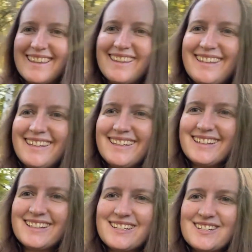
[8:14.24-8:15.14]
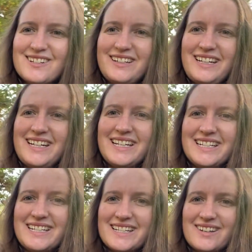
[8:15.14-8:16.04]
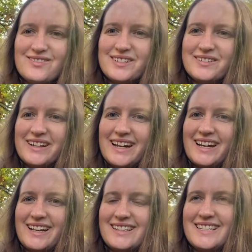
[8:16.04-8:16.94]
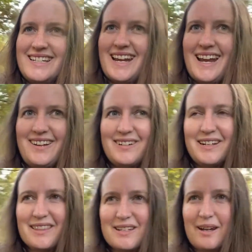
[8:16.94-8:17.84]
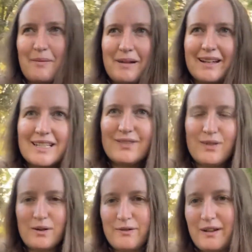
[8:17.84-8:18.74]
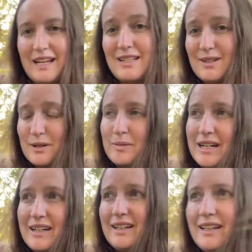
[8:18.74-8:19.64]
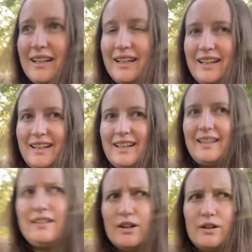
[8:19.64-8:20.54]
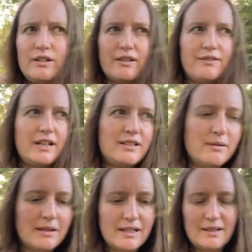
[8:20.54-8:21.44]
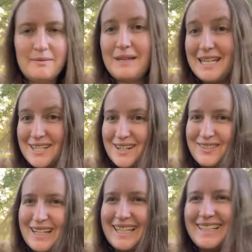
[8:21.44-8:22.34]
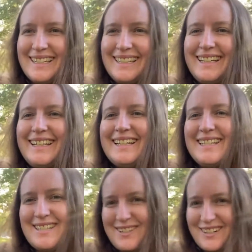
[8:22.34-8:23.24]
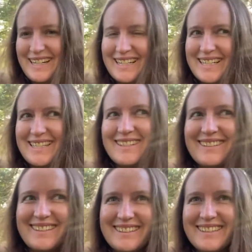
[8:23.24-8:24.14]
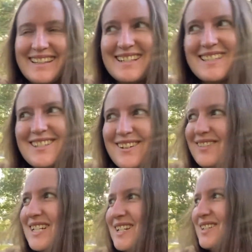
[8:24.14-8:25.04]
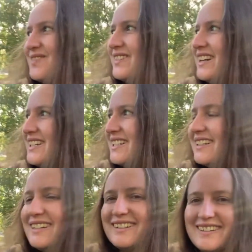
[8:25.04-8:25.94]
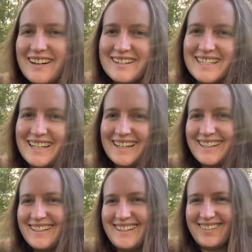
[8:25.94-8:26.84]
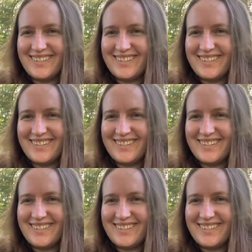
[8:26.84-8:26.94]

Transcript: The trees everywhere. And today one of the topics for Facetober, no, not Facetober, Peachtober, is trees. So there's so much inspiration around here. I'm